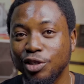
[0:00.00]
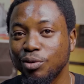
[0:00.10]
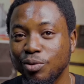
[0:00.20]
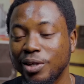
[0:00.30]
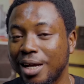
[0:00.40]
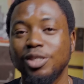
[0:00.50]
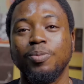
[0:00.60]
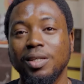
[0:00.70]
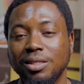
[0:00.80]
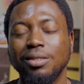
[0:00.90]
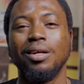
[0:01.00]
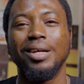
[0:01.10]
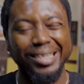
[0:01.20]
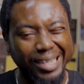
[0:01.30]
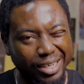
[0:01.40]
the issues when you're inspecting
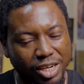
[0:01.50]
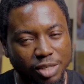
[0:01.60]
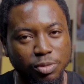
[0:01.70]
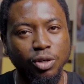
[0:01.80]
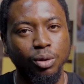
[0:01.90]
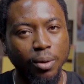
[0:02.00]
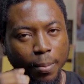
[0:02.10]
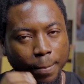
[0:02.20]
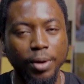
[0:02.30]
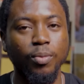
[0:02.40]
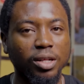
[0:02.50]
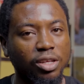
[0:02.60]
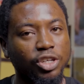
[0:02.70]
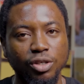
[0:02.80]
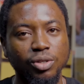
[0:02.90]
that transmission. Pay more
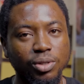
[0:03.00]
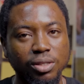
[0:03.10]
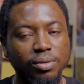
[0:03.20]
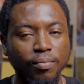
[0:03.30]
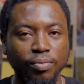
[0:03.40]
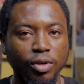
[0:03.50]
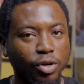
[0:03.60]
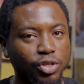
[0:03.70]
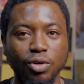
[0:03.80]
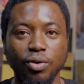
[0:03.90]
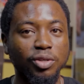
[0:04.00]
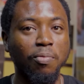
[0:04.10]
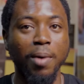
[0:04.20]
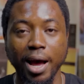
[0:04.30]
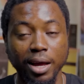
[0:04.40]
attention to it, because you don't
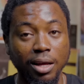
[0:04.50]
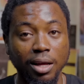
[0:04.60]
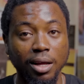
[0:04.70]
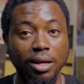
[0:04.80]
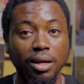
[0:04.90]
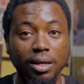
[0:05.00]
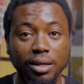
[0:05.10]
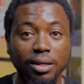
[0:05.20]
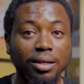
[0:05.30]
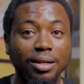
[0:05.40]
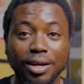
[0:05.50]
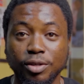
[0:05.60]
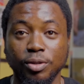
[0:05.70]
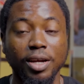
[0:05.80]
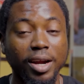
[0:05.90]
want to buy a
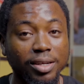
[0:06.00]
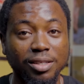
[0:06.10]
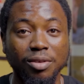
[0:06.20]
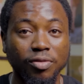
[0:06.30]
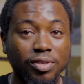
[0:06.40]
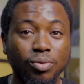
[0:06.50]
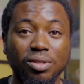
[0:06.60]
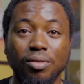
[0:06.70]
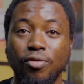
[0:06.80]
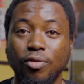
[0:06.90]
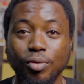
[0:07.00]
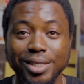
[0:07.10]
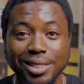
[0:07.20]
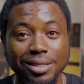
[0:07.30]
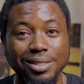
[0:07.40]
Lexus RX350 with a
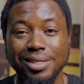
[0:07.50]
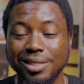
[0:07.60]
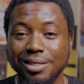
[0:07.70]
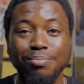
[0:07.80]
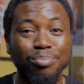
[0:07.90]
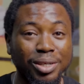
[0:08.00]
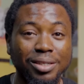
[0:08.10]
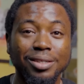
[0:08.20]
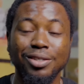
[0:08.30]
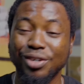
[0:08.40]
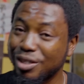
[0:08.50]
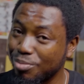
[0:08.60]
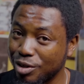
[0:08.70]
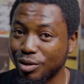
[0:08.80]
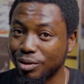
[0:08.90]
40 16-pin
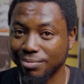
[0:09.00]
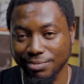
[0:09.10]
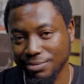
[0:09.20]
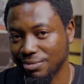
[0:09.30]
transmission.